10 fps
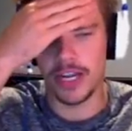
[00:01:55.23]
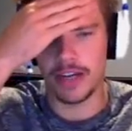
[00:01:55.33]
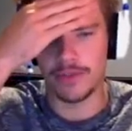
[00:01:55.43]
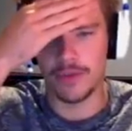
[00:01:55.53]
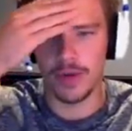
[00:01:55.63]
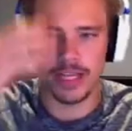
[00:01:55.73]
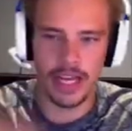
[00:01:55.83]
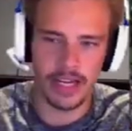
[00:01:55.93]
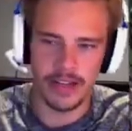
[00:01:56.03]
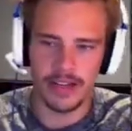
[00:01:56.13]
gain of
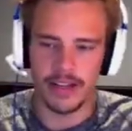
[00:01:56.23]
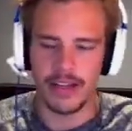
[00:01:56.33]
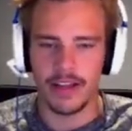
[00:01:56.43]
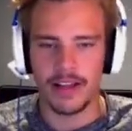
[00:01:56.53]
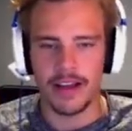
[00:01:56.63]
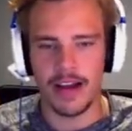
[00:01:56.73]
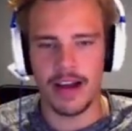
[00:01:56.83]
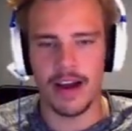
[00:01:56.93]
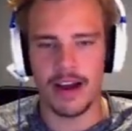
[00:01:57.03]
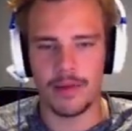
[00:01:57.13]
twenty-eight.
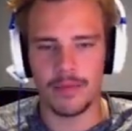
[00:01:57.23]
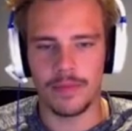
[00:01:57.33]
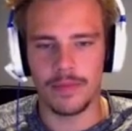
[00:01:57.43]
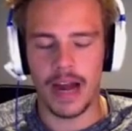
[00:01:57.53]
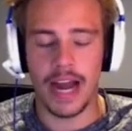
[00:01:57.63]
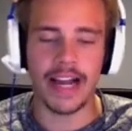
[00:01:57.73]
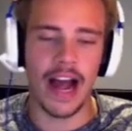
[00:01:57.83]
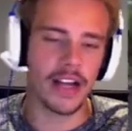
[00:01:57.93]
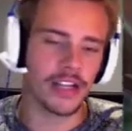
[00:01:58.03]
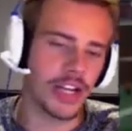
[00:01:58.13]
Um... I
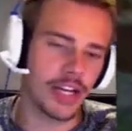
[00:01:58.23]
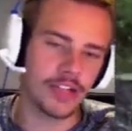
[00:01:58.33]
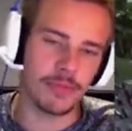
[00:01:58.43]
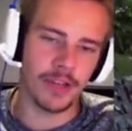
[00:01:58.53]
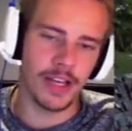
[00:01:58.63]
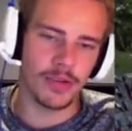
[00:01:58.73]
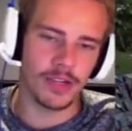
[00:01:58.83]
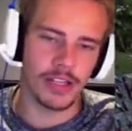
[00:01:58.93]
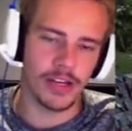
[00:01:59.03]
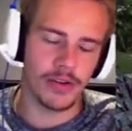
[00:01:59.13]
gotta change the
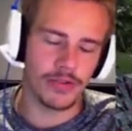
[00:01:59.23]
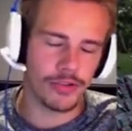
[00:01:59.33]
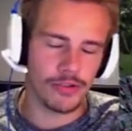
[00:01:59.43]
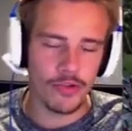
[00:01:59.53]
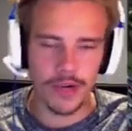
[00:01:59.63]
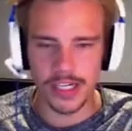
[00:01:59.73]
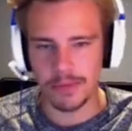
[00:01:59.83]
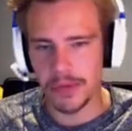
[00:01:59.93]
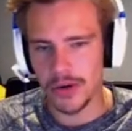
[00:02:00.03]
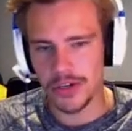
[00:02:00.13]
playbook, though. Too
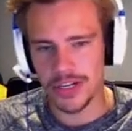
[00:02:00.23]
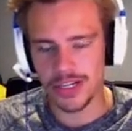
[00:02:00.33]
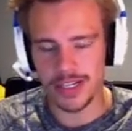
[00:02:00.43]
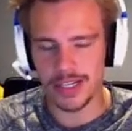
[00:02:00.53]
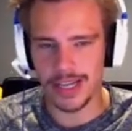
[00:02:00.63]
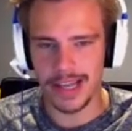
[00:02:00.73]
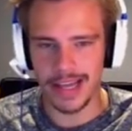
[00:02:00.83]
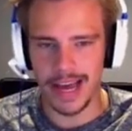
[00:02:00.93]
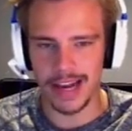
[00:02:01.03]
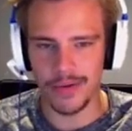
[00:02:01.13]
much motion
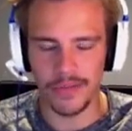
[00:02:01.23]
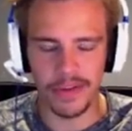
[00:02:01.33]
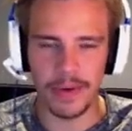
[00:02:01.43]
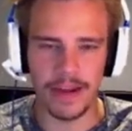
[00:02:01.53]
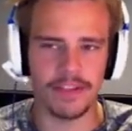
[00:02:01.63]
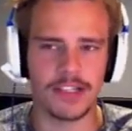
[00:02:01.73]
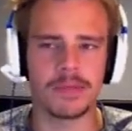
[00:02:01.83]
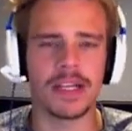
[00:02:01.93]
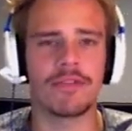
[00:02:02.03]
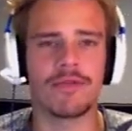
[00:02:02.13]
that I don't think we have the
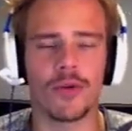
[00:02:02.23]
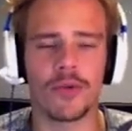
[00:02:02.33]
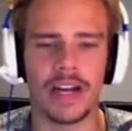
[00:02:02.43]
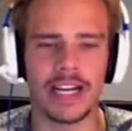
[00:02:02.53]
speed for